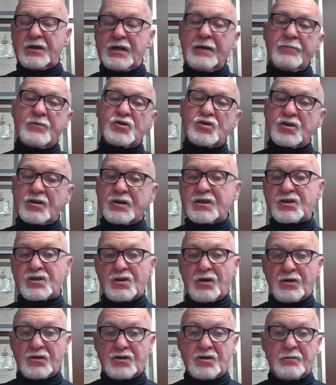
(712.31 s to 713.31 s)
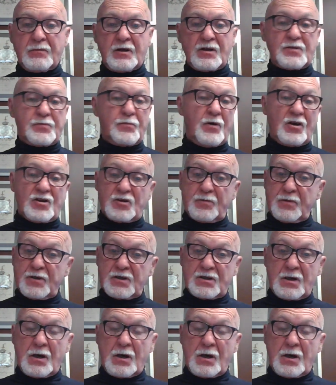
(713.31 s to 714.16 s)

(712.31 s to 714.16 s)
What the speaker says: Imogen is not so much, Possum is